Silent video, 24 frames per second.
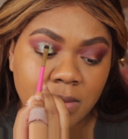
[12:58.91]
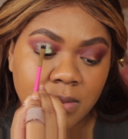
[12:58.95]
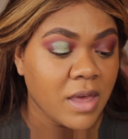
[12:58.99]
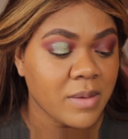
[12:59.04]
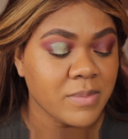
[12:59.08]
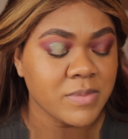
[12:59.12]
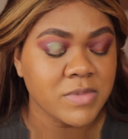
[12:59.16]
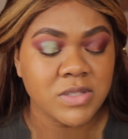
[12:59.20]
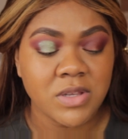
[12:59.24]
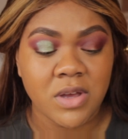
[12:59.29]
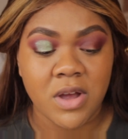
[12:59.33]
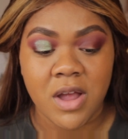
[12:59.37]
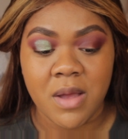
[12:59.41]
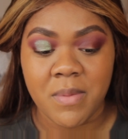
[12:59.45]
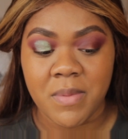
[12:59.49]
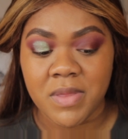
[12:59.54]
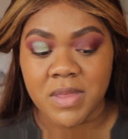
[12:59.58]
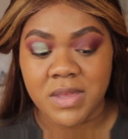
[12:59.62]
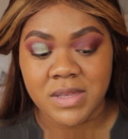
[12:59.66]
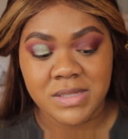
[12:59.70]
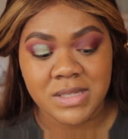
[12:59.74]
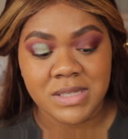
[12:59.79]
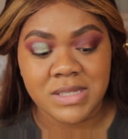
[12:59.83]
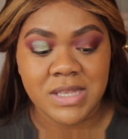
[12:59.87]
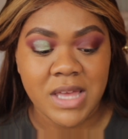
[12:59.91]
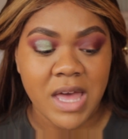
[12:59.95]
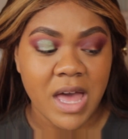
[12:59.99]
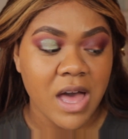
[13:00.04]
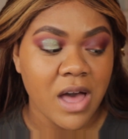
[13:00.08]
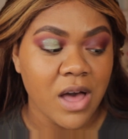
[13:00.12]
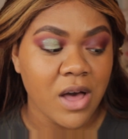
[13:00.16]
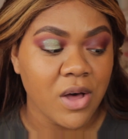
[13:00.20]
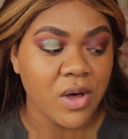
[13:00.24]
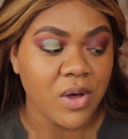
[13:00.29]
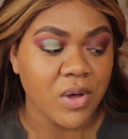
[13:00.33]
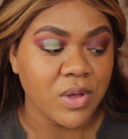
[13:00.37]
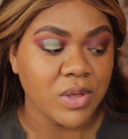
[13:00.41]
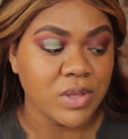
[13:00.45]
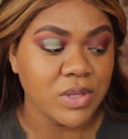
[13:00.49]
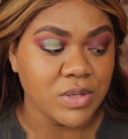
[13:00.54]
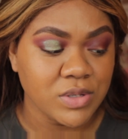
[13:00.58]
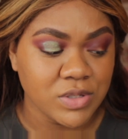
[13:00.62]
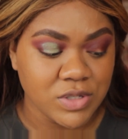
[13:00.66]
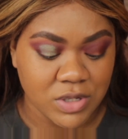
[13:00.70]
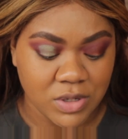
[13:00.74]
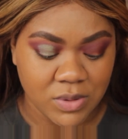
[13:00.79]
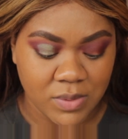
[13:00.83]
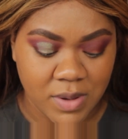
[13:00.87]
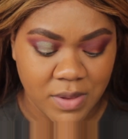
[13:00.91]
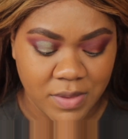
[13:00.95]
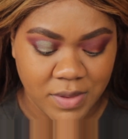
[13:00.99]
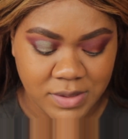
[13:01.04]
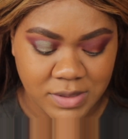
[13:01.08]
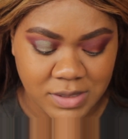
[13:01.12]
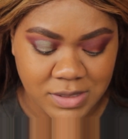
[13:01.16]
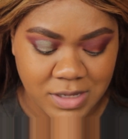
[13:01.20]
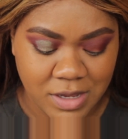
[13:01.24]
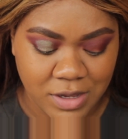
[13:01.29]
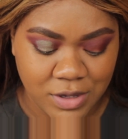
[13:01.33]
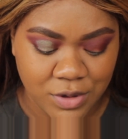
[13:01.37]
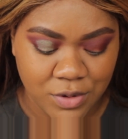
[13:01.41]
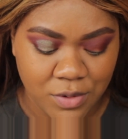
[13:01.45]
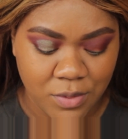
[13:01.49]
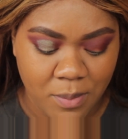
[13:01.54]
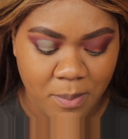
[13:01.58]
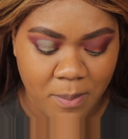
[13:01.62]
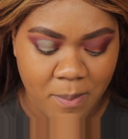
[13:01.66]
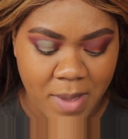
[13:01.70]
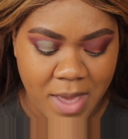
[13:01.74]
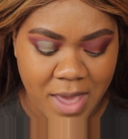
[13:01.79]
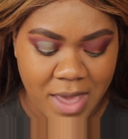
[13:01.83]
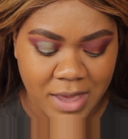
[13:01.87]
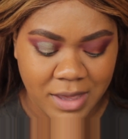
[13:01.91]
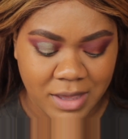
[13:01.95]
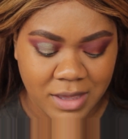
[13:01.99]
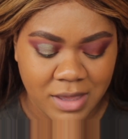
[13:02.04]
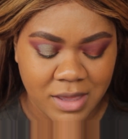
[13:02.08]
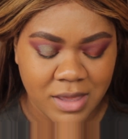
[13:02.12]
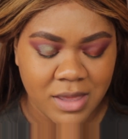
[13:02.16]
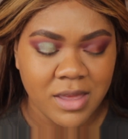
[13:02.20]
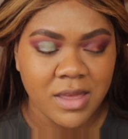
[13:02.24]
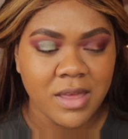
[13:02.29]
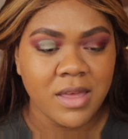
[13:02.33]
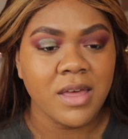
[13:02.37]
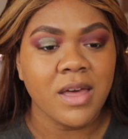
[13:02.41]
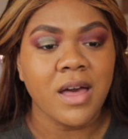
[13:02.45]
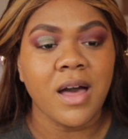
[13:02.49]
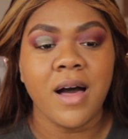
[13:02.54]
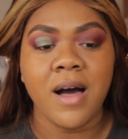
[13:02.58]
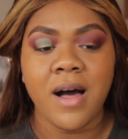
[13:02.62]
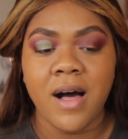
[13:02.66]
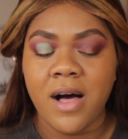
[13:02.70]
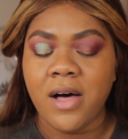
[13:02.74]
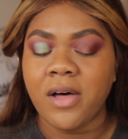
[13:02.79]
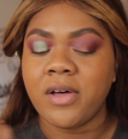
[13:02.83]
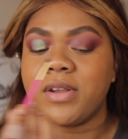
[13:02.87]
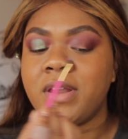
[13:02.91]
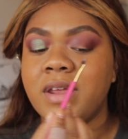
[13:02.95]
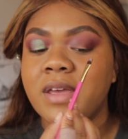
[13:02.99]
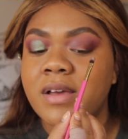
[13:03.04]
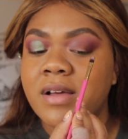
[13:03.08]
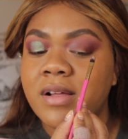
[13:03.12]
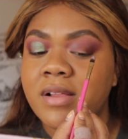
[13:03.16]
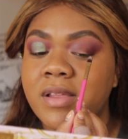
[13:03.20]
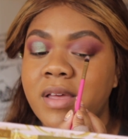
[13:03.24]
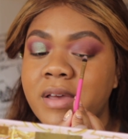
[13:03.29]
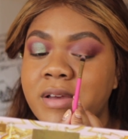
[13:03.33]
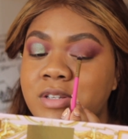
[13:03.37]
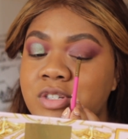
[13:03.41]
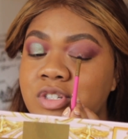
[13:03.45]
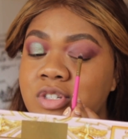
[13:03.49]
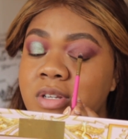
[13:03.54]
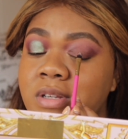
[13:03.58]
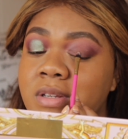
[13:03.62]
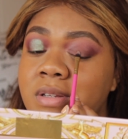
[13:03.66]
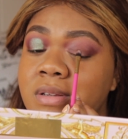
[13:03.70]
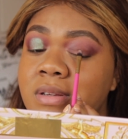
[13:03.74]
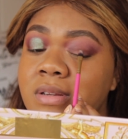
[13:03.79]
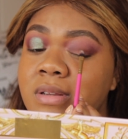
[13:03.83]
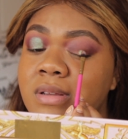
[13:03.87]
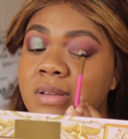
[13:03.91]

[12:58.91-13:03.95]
I'm sorry, but this is how you do it. This is how you make a holiday collection.